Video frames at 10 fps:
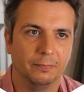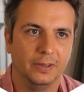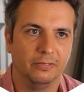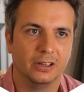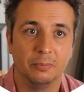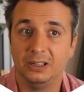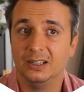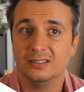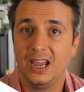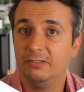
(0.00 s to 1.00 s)
If a company
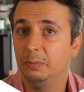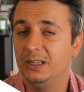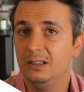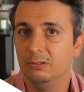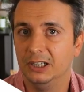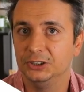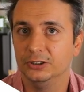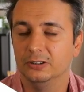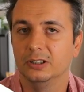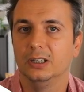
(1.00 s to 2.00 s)
doesn't have a PE ratio,